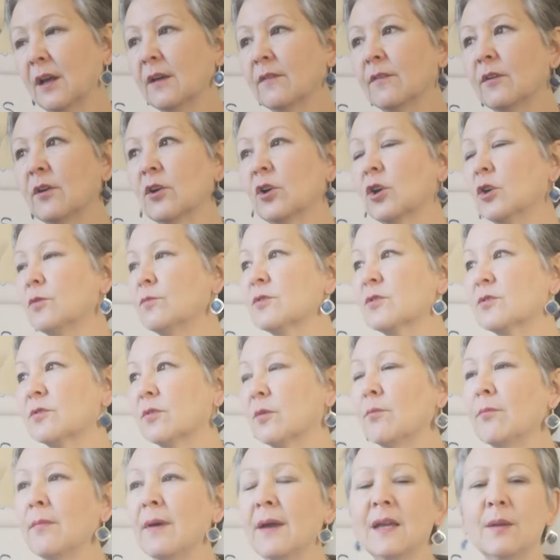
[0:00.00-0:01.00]
that comes
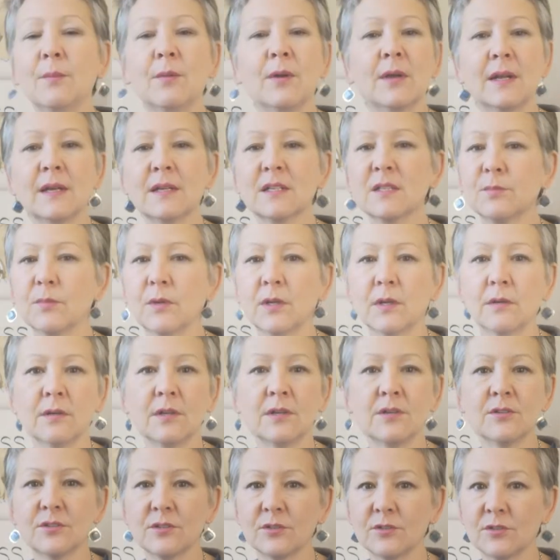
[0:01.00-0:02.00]
from maybe an
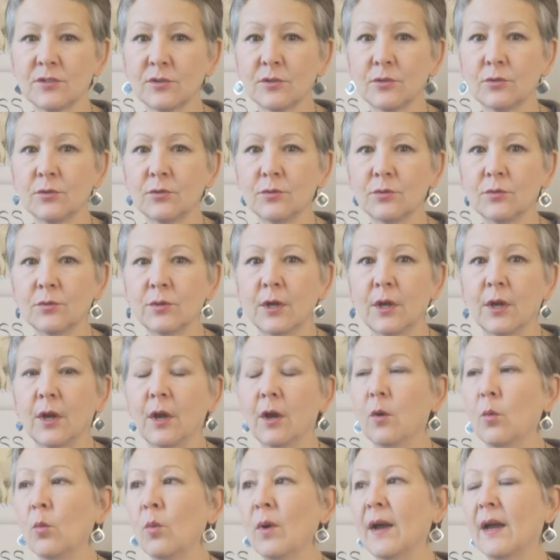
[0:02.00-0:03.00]
experience at school
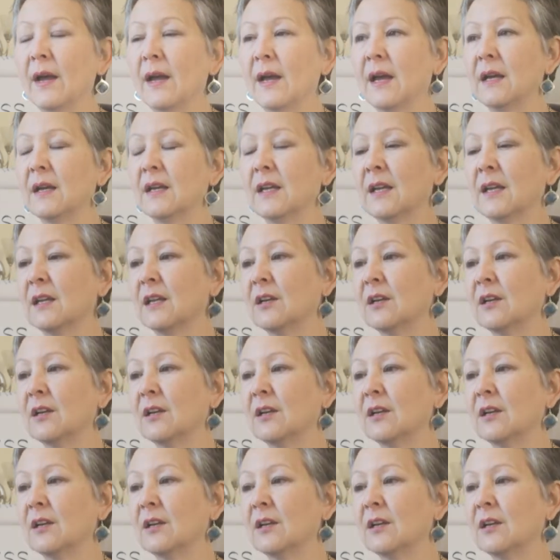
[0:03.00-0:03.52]
where,